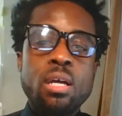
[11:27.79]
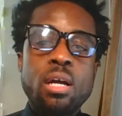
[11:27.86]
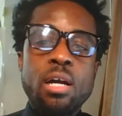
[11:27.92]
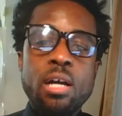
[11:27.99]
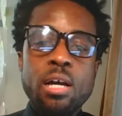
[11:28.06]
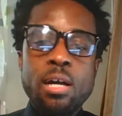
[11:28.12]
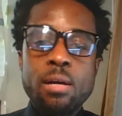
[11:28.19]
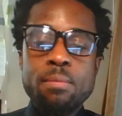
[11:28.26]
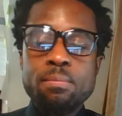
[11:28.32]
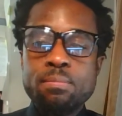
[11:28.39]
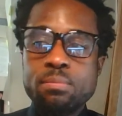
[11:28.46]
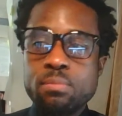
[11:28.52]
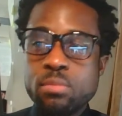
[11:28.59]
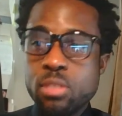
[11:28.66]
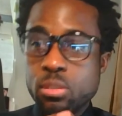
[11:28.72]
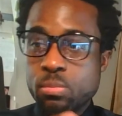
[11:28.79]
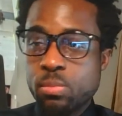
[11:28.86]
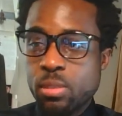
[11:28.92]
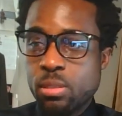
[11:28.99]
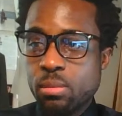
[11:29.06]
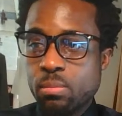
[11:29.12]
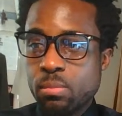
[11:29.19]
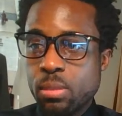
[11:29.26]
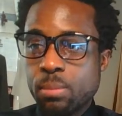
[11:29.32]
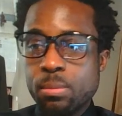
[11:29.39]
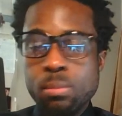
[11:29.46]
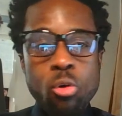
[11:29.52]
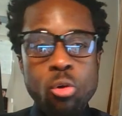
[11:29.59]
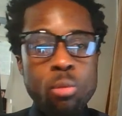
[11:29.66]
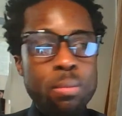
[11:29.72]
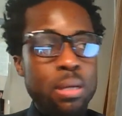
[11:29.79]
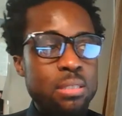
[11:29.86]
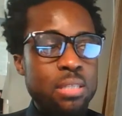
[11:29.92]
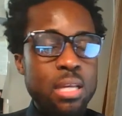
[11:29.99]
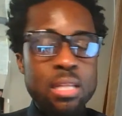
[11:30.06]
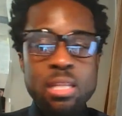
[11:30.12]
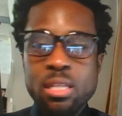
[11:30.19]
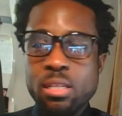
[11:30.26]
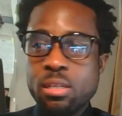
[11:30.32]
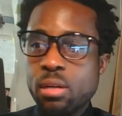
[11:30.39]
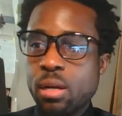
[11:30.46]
There'll be more about that later.